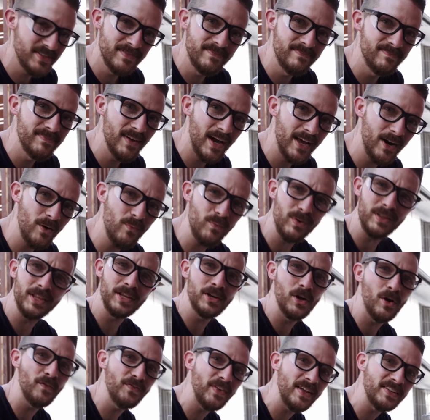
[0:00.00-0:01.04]
to come out and
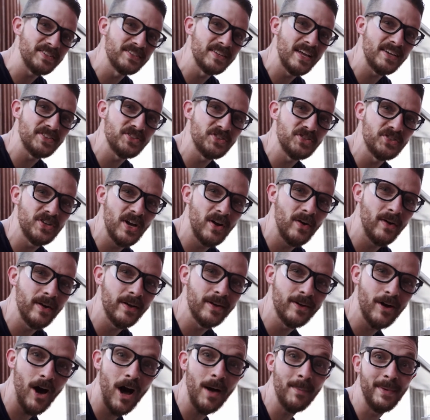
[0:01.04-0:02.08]
charge the refrigerant
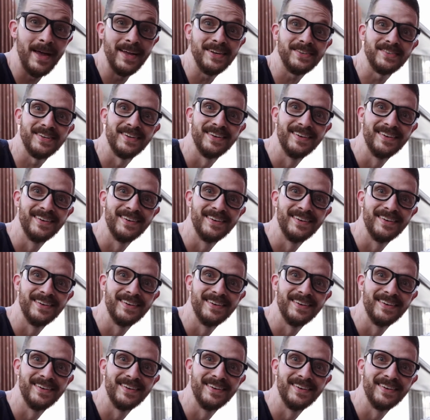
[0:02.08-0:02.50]
lines for